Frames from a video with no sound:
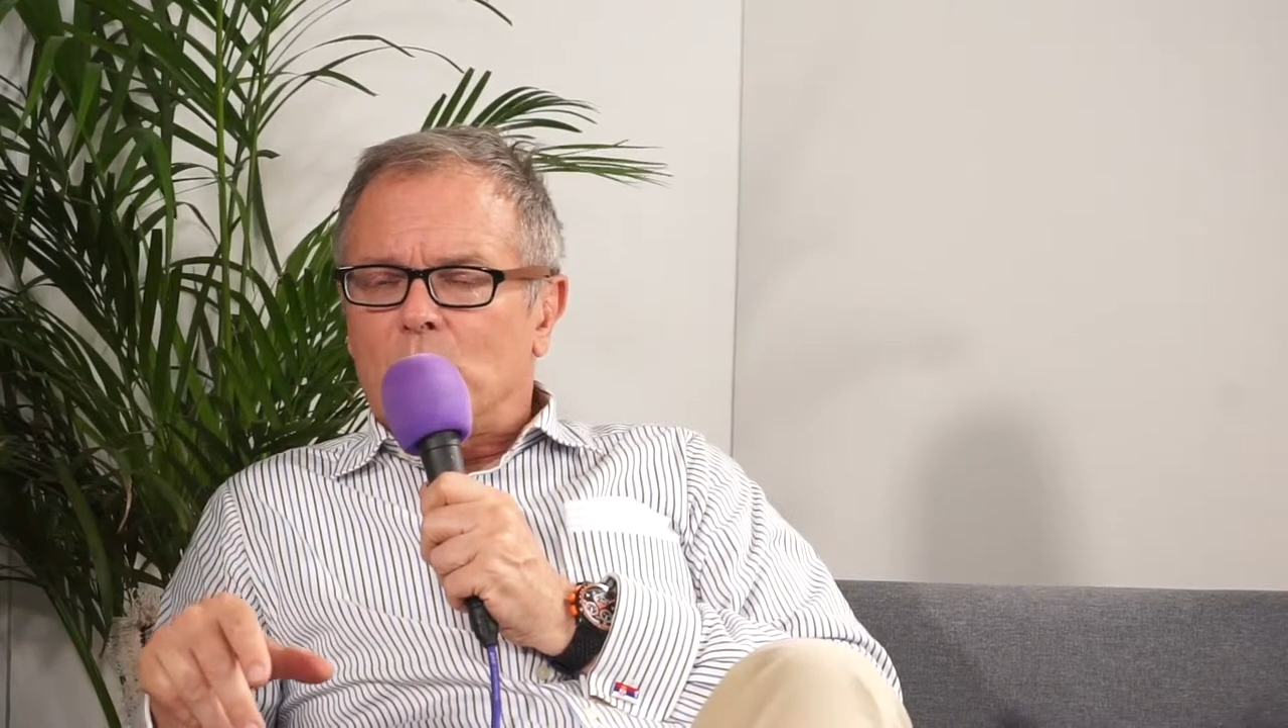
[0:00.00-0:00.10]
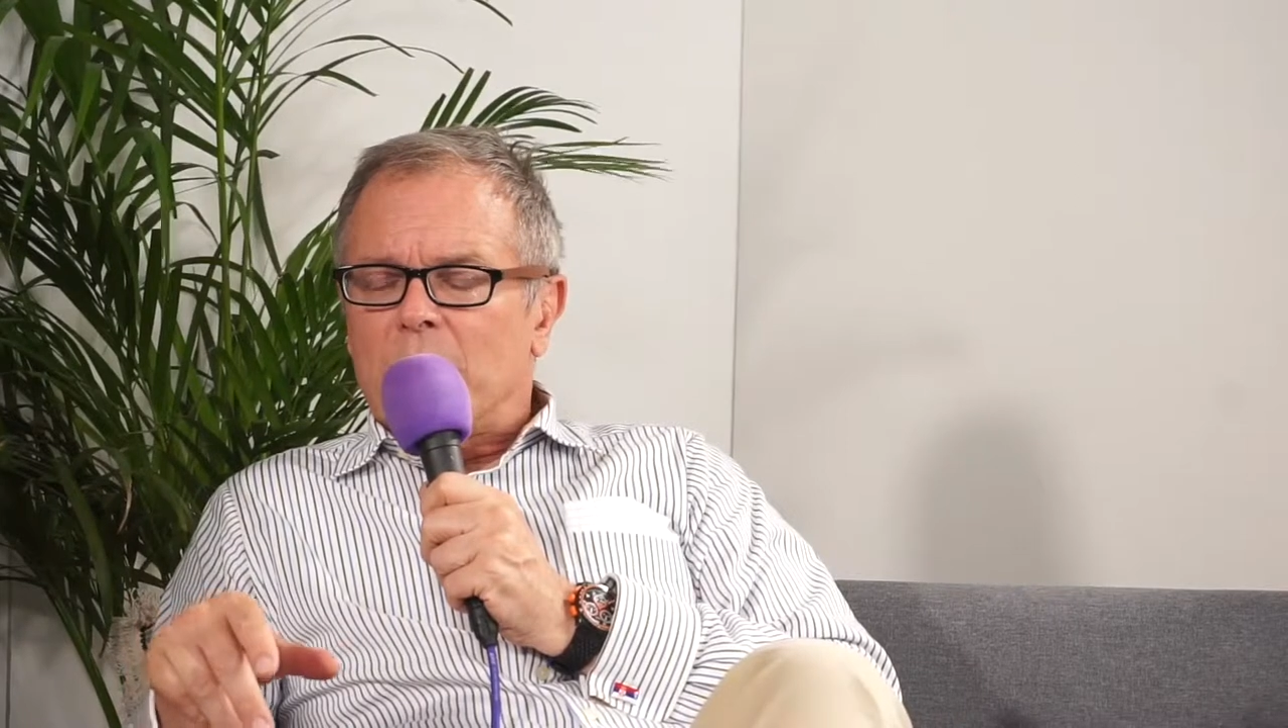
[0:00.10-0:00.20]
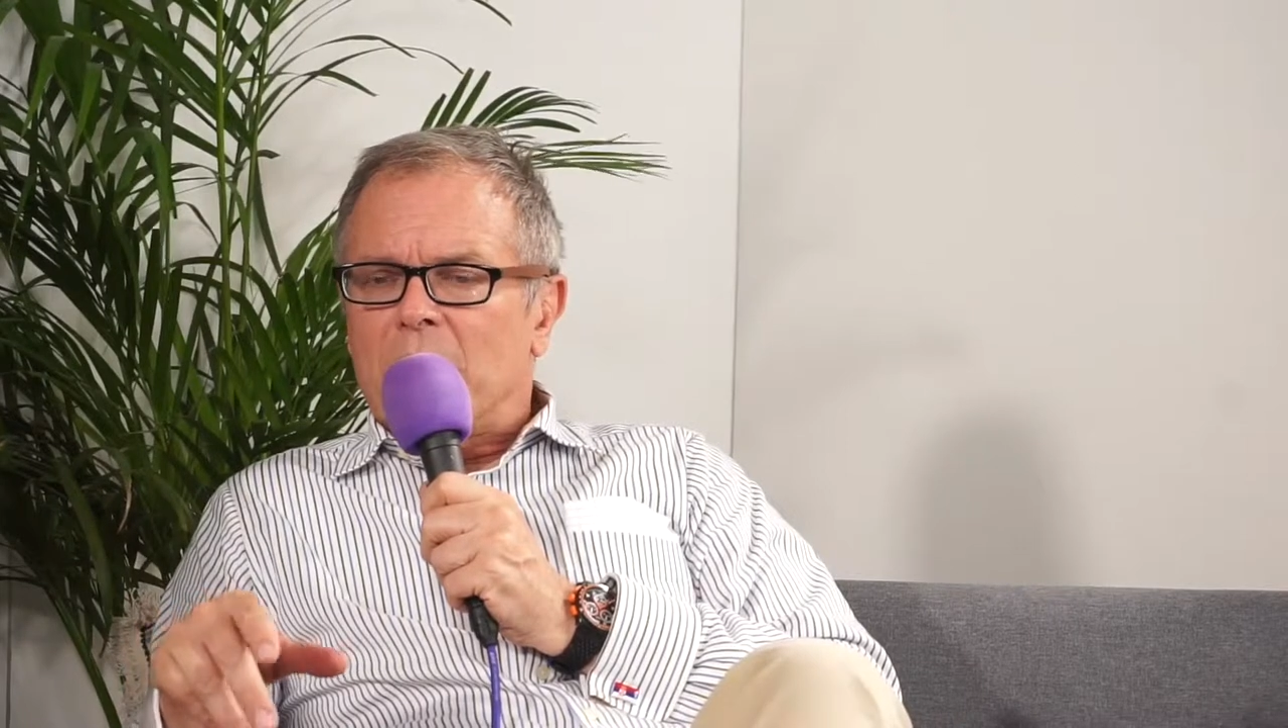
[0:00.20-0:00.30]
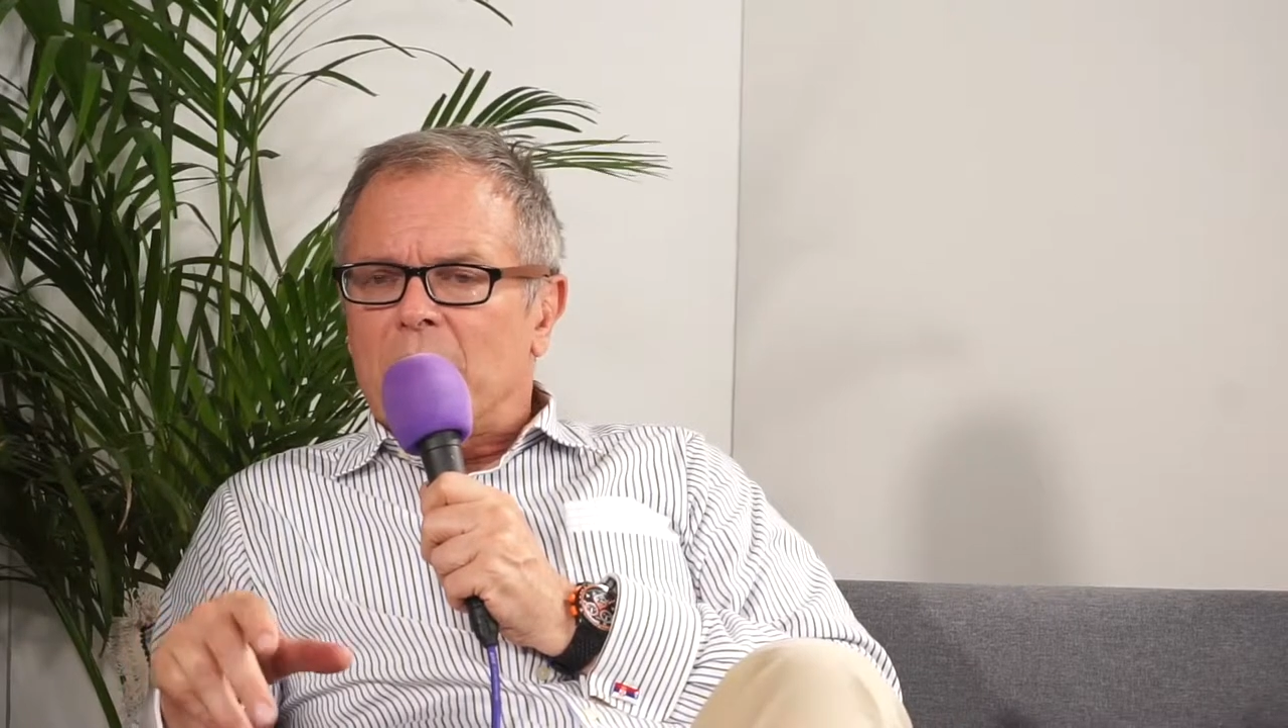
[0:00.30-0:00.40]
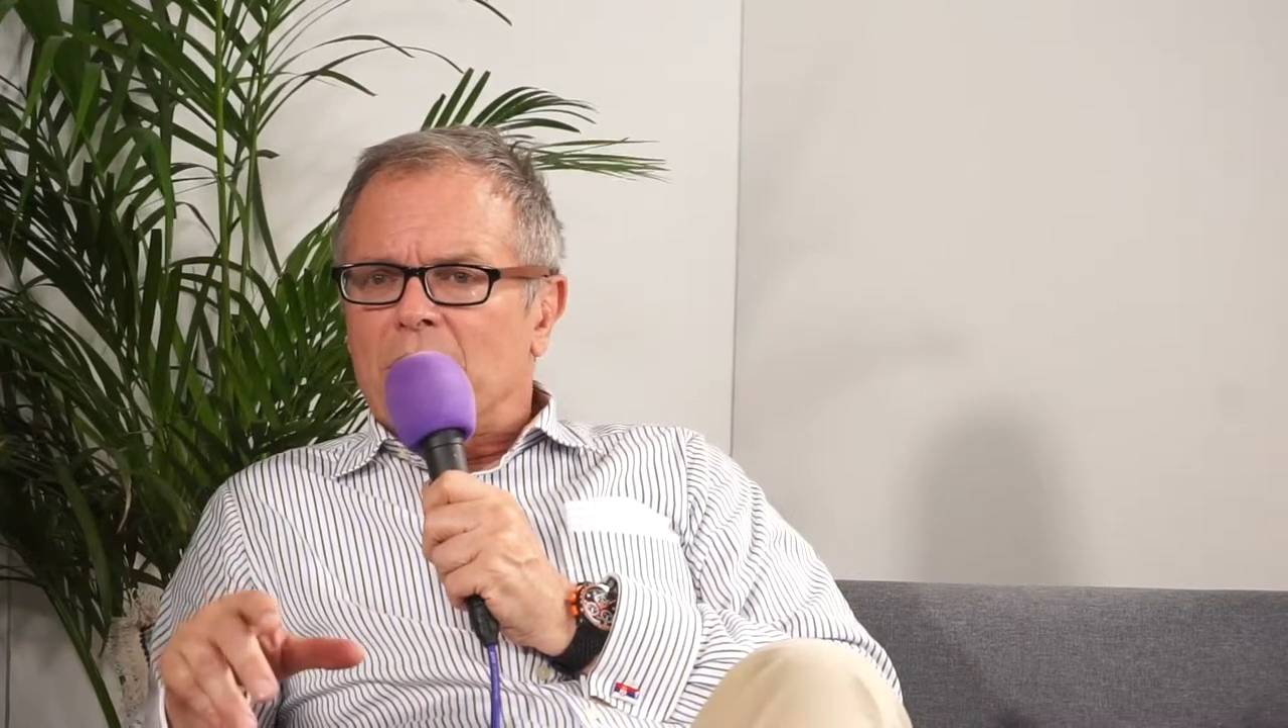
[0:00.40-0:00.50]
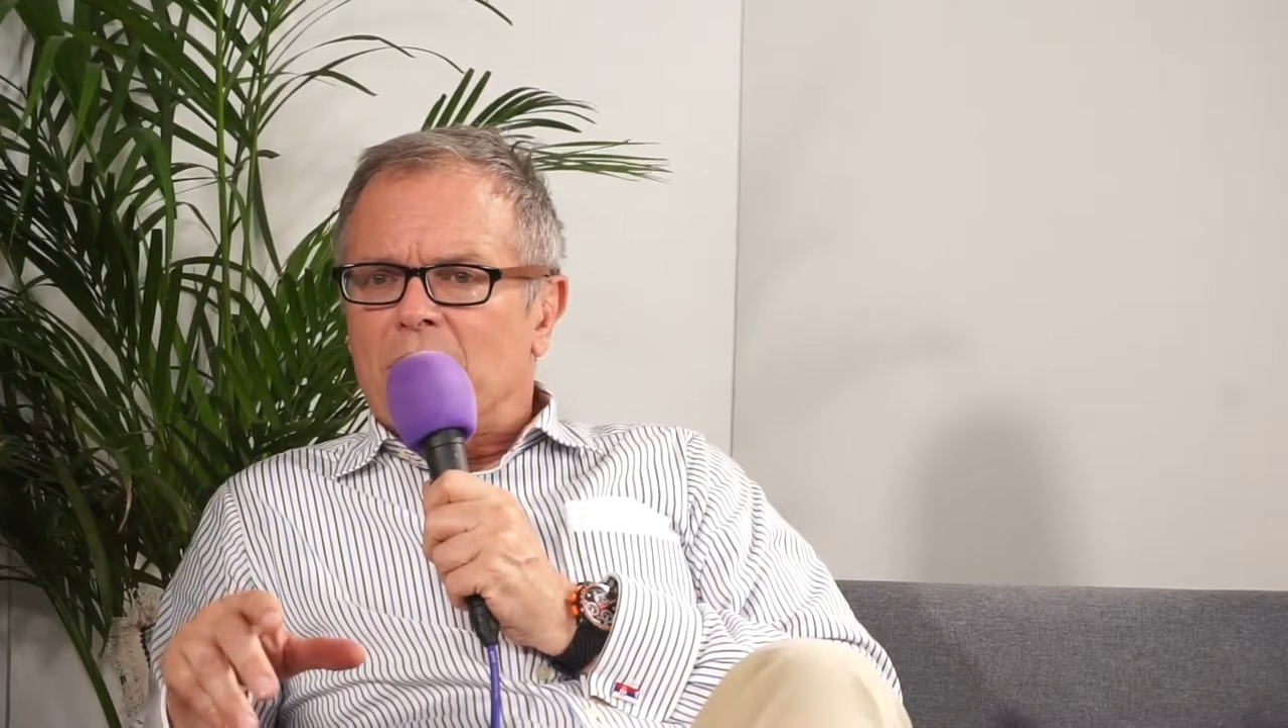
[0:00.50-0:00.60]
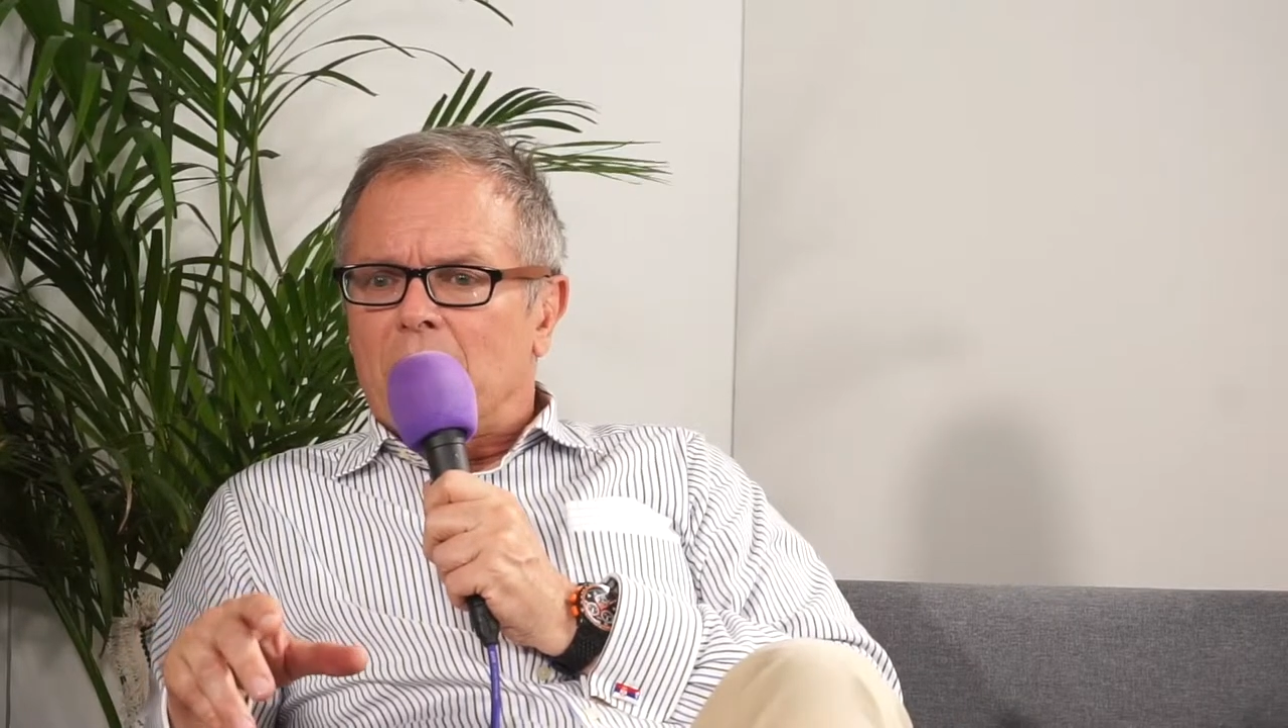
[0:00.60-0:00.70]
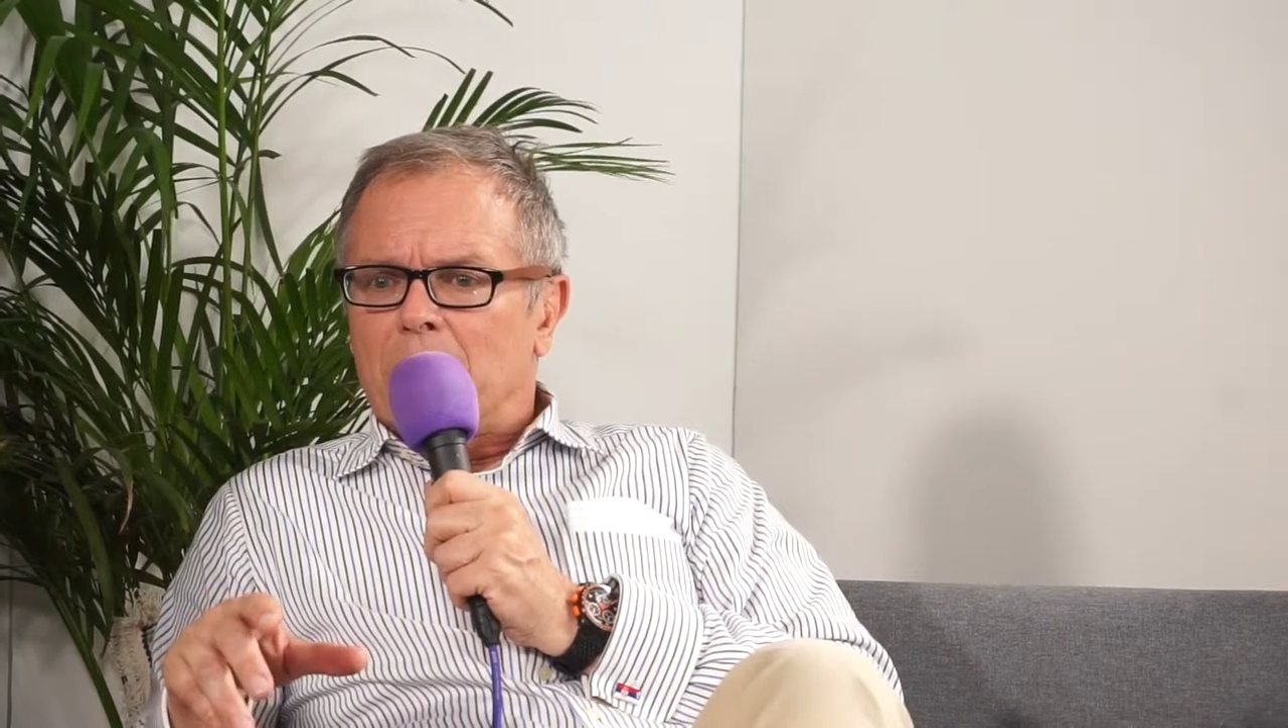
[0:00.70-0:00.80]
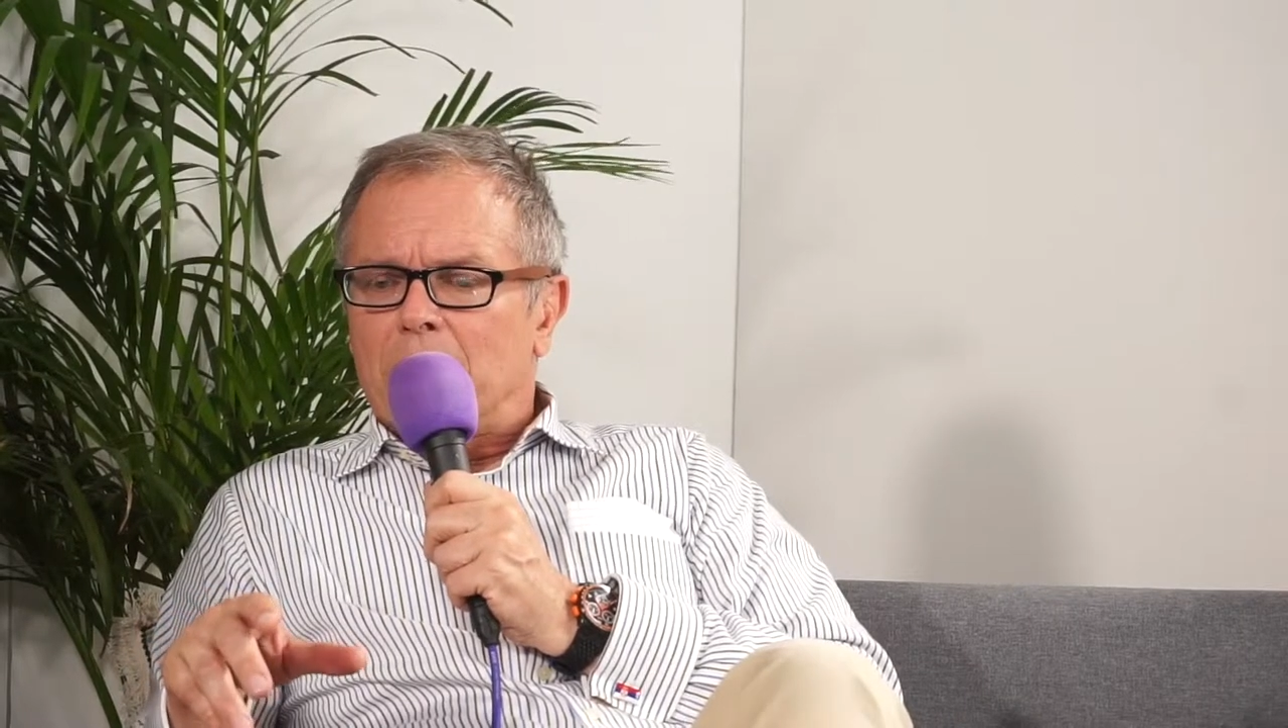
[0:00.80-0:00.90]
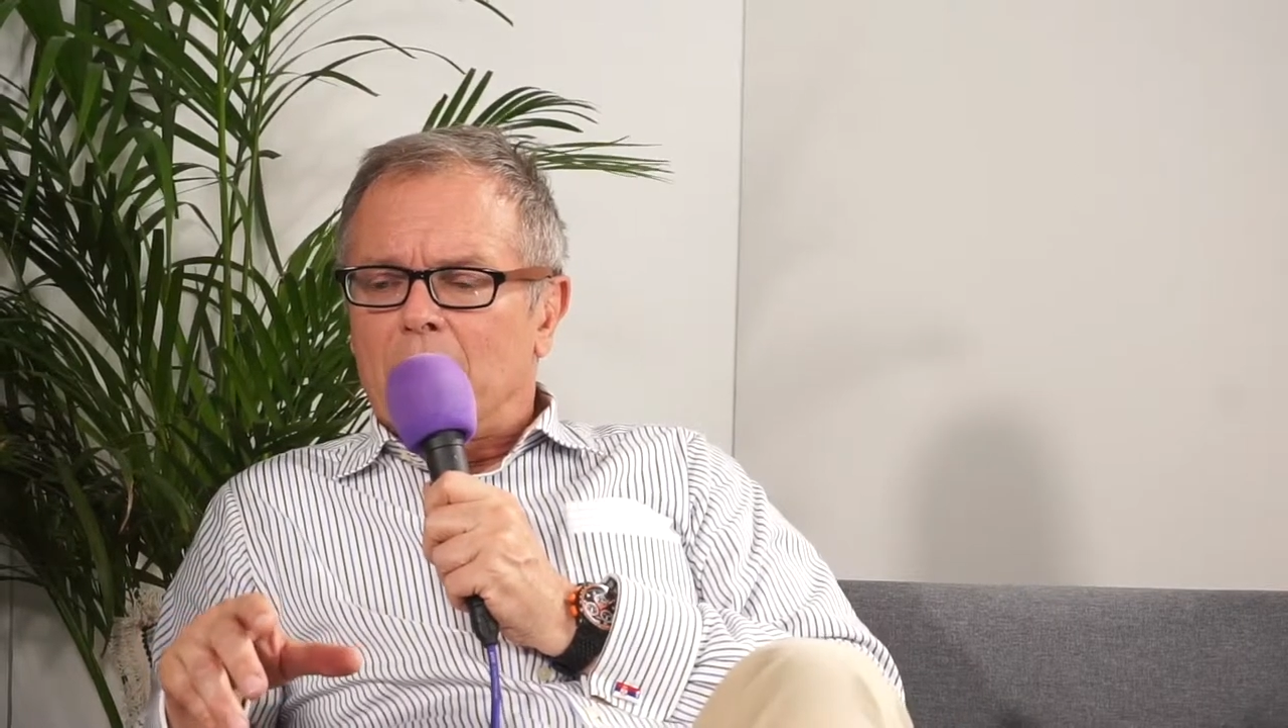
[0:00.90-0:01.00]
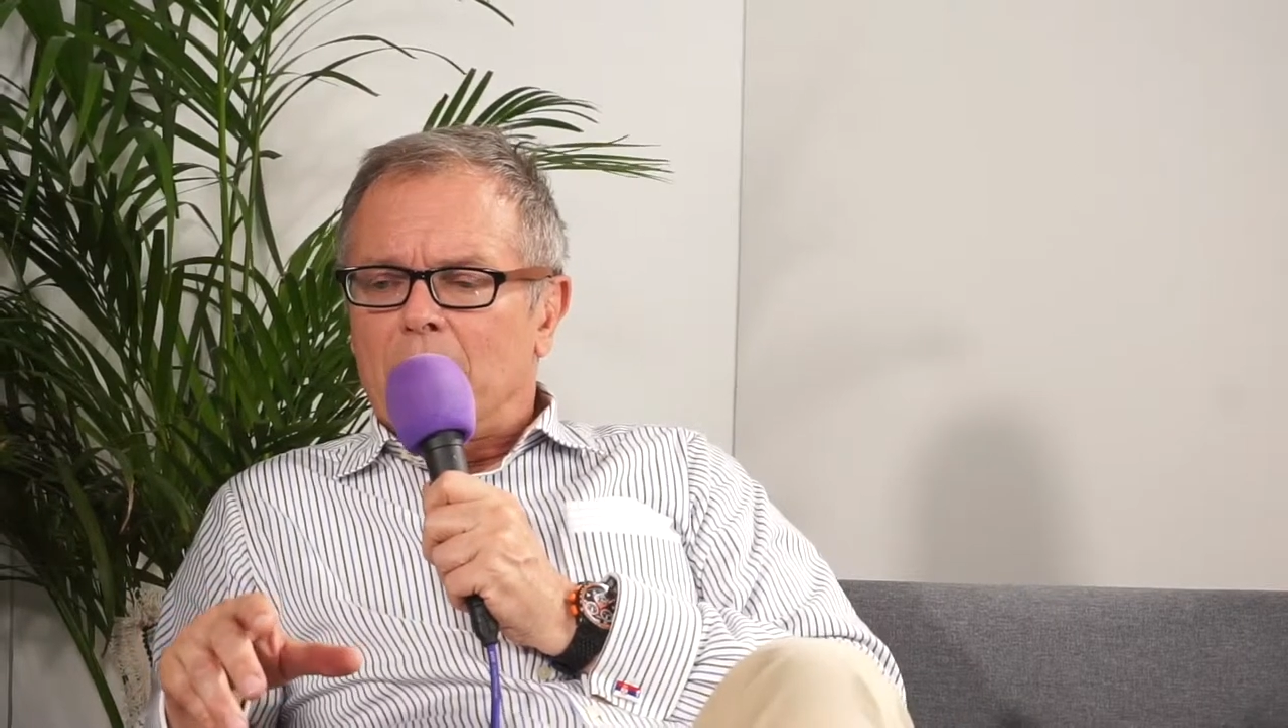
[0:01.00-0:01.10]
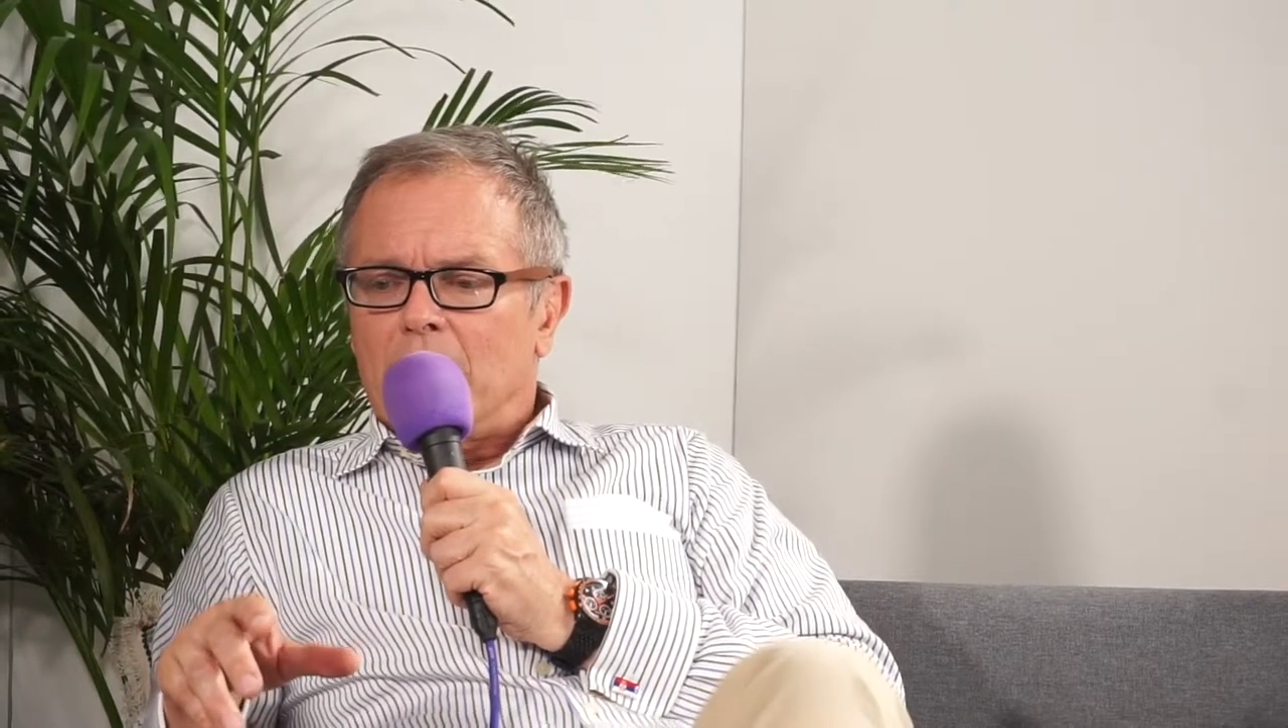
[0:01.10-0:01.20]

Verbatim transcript: we give them